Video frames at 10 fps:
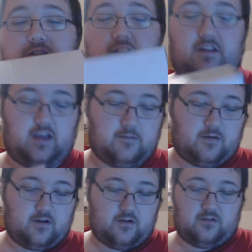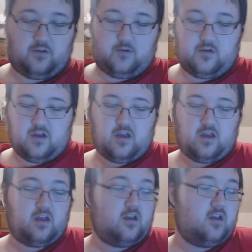I see tape here, so
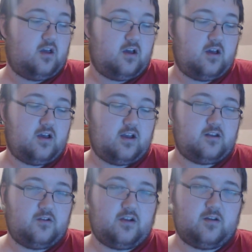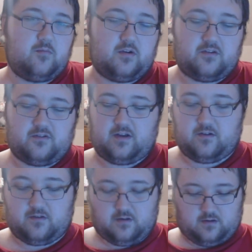I do get to bust
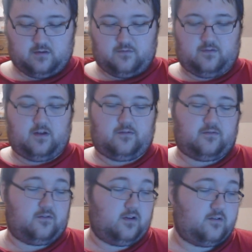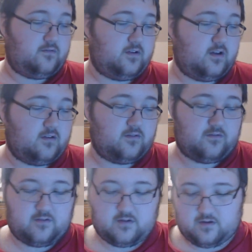out the Flavor Flav knife.